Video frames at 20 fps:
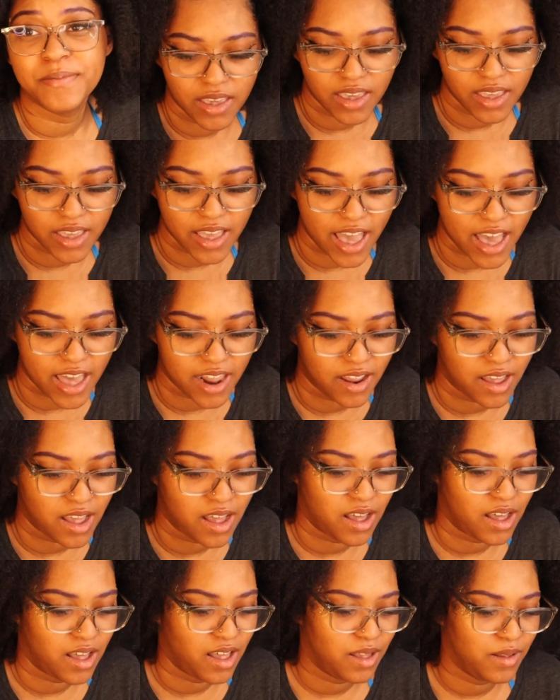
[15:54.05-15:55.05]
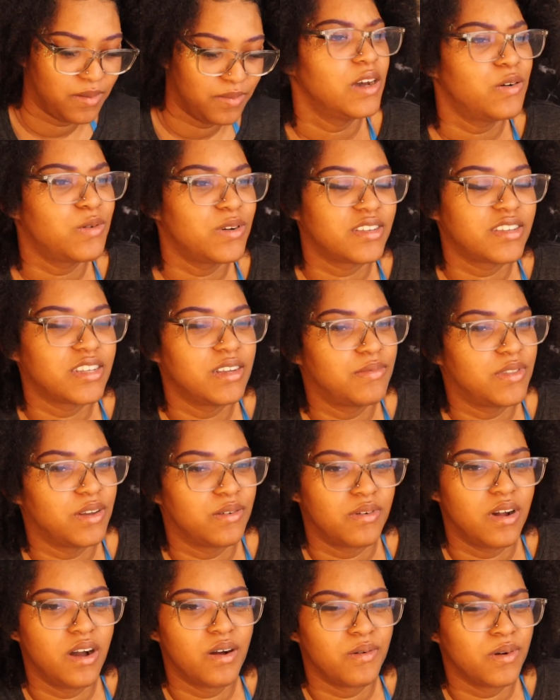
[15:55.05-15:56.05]
He had a, there was something
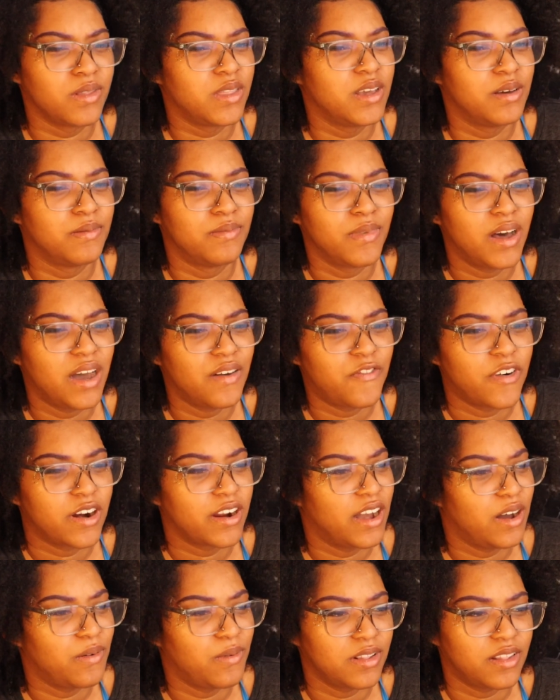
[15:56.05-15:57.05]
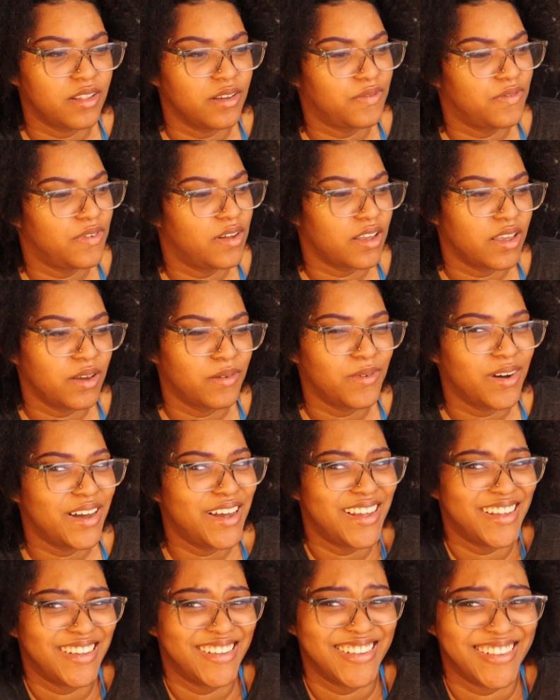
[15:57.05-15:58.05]
wrong with him. I forgot what the fuck it
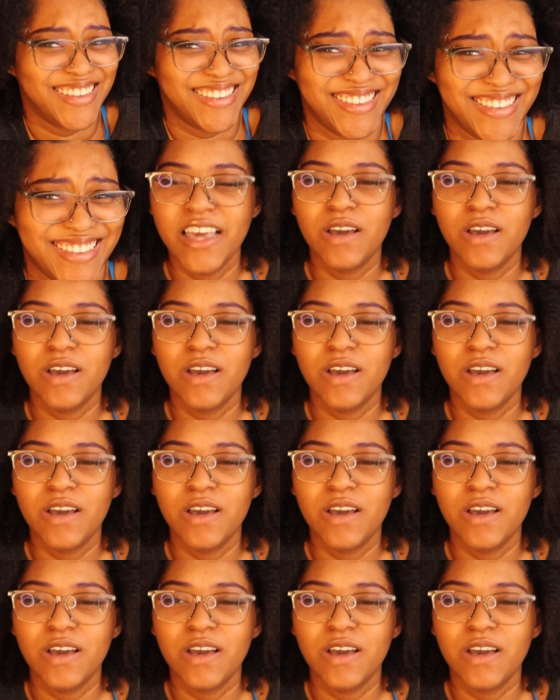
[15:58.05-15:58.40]
was.